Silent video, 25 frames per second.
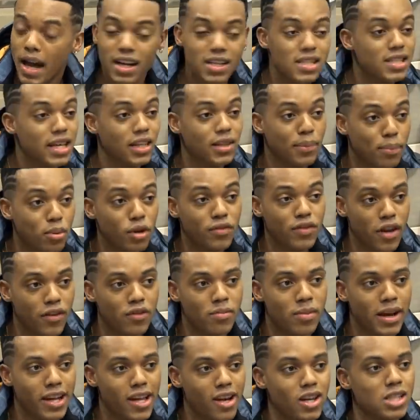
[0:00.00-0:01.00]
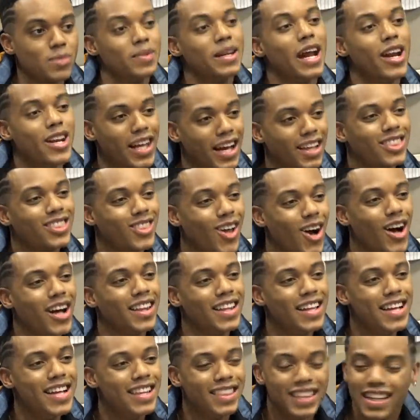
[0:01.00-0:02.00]
I just had to prove to everybody else. But I, I thought
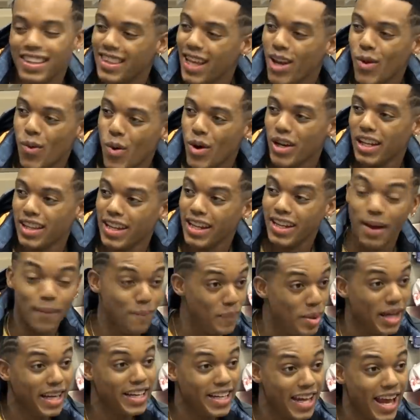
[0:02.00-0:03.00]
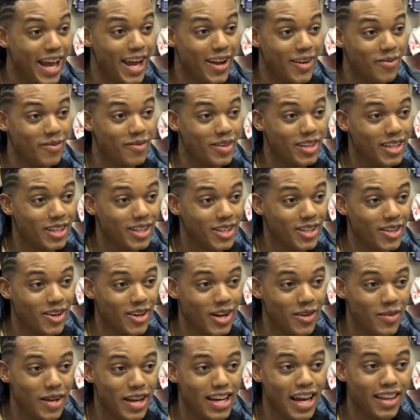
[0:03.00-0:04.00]
that they wanted like a big name. You know
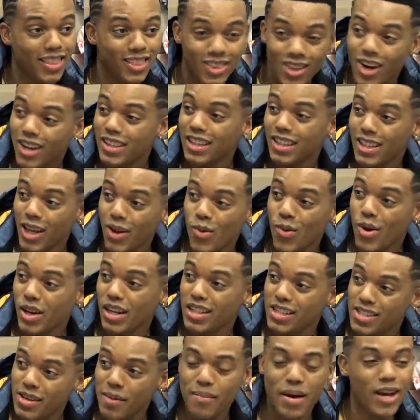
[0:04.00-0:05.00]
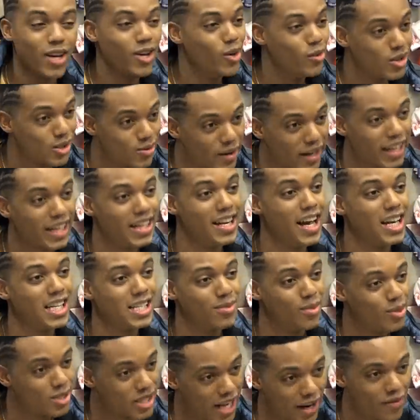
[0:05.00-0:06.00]
what I mean? I thought that they wanted somebody who was
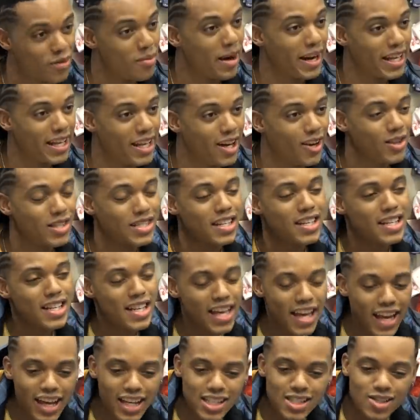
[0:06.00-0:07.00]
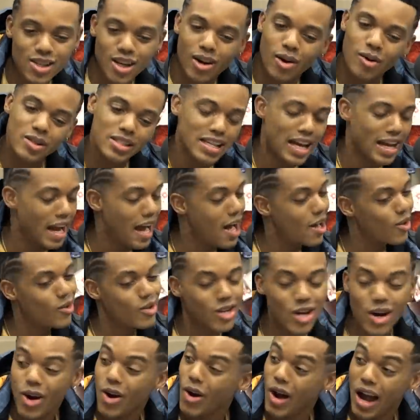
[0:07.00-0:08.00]
recognizable to everybody else. Mm-hmm. And so I was like, I
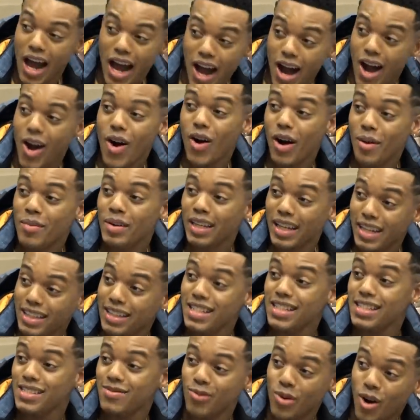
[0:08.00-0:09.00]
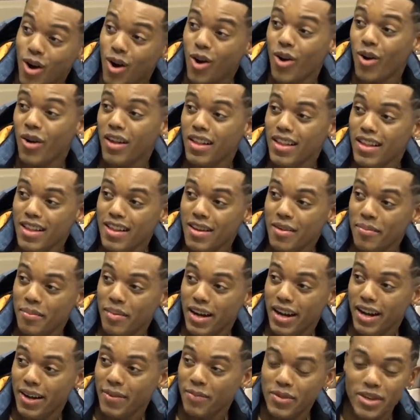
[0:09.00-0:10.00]
don't know how I'm gonna get this role.
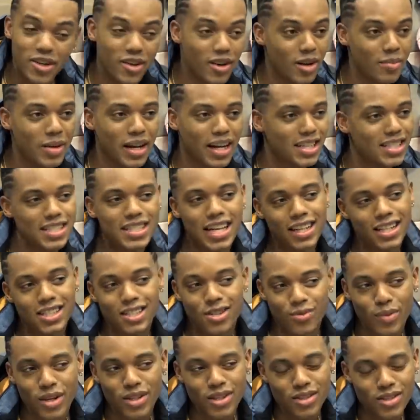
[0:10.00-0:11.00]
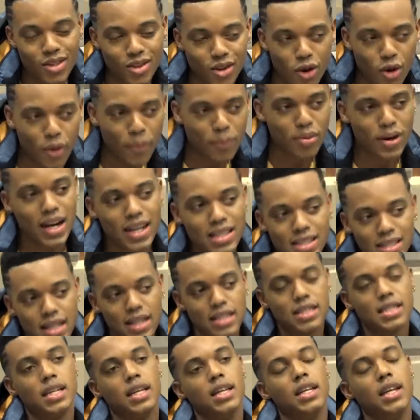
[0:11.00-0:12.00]
But you know what I mean? I just had to surrender to the whole
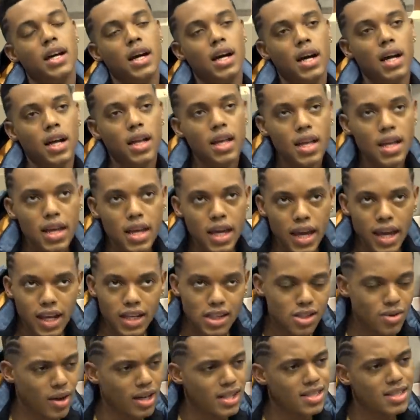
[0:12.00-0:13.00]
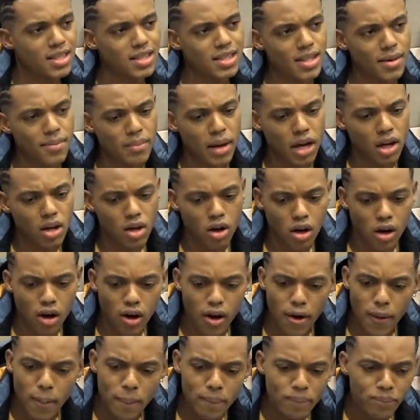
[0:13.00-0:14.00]
process. And uh, and so I sent him my
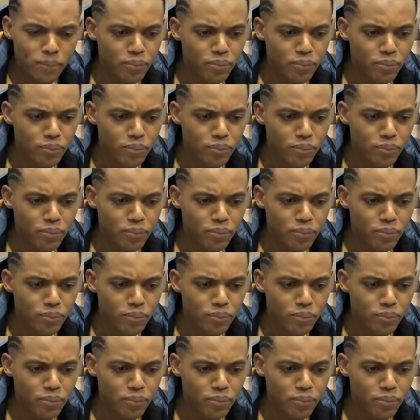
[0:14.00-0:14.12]
call.